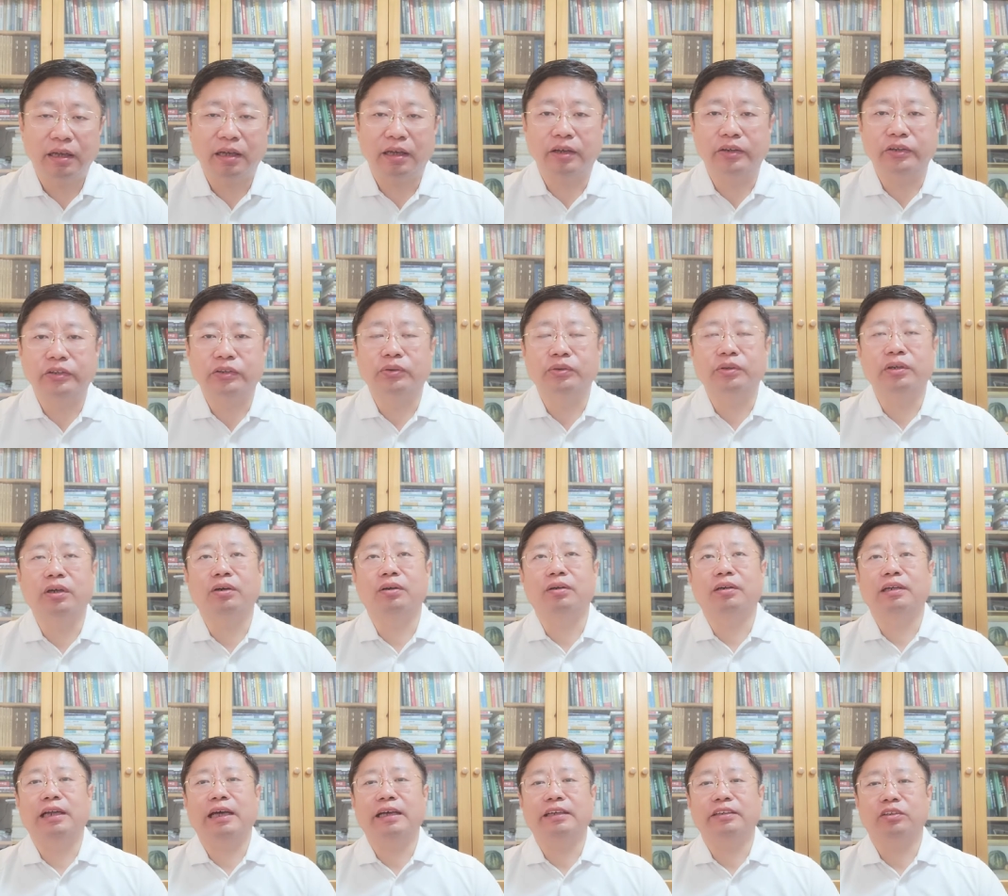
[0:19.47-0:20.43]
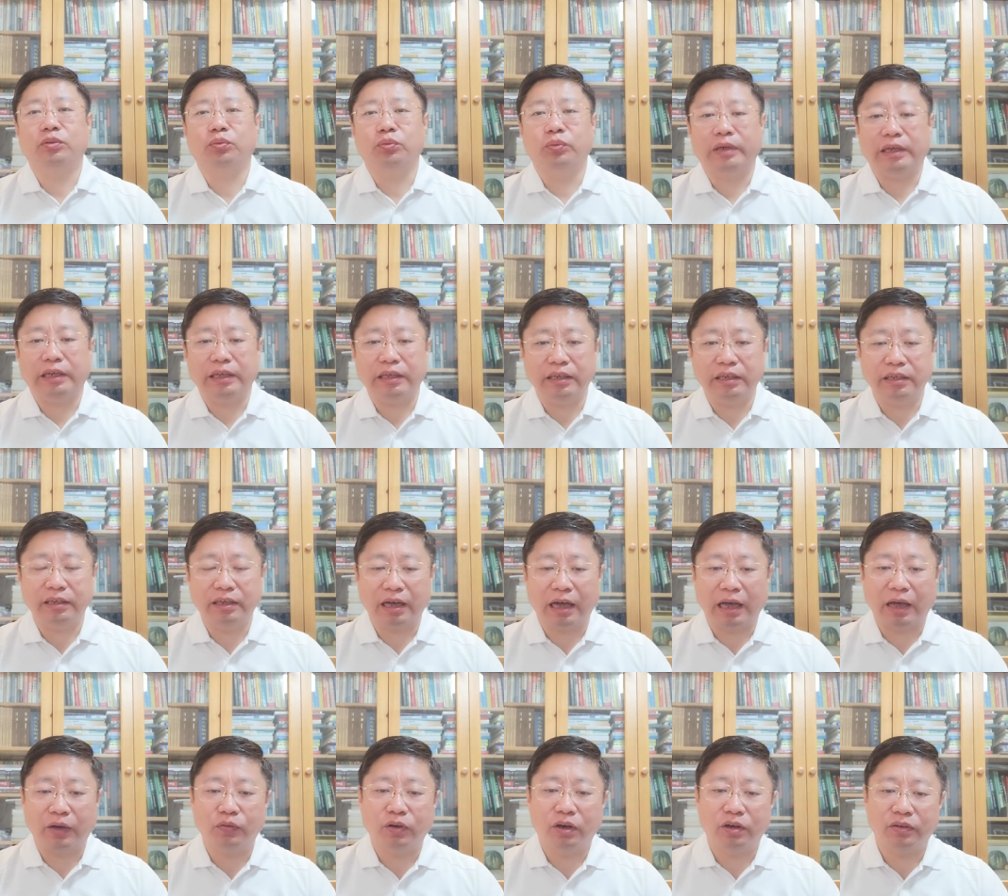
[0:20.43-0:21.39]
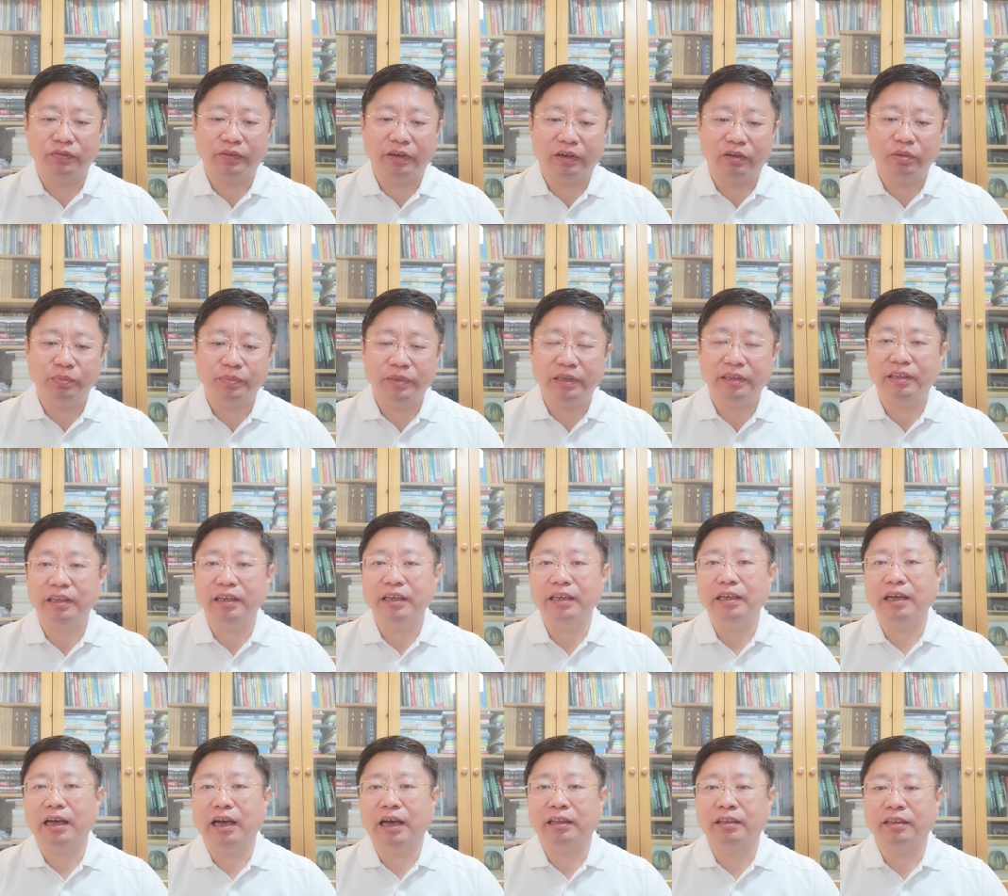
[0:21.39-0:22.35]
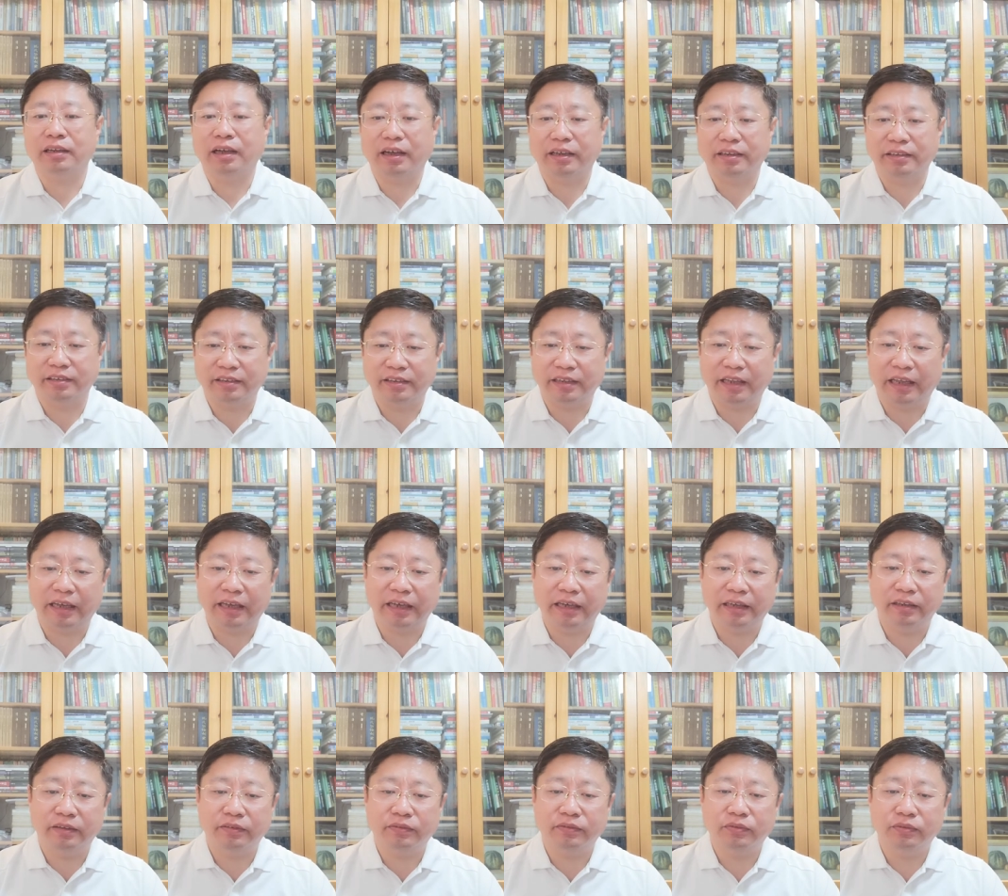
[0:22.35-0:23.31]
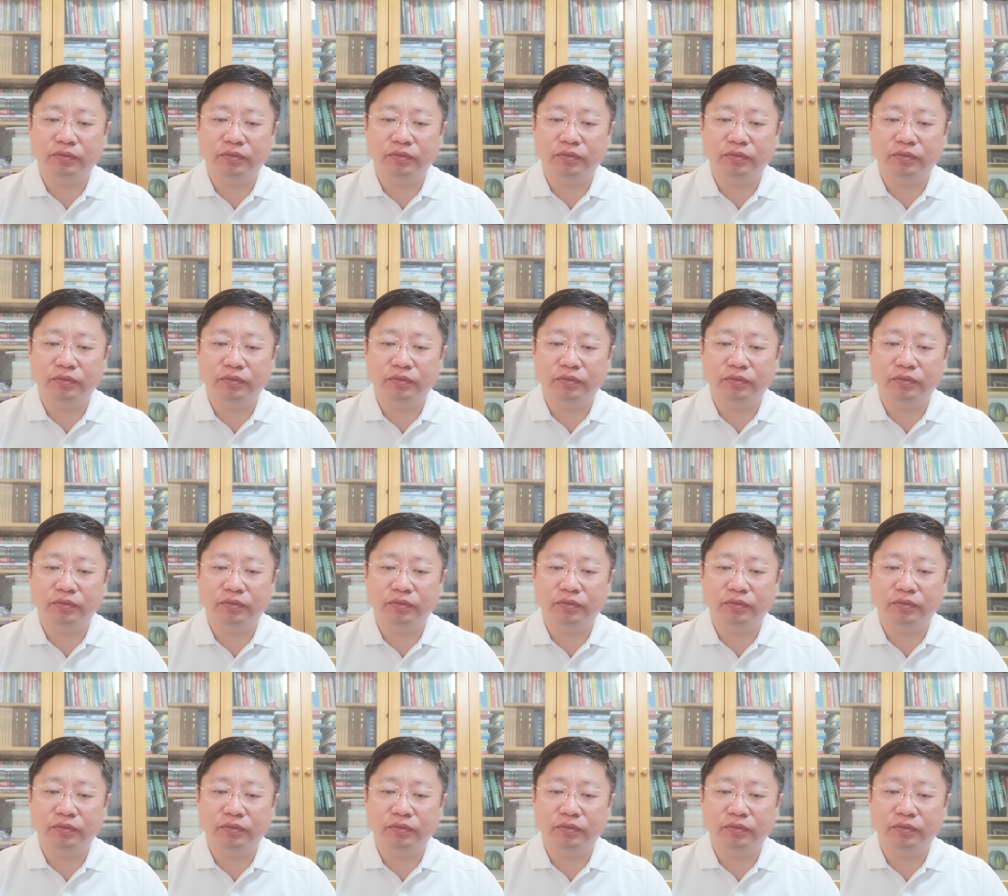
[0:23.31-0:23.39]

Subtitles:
Last week I was very busy and I stayed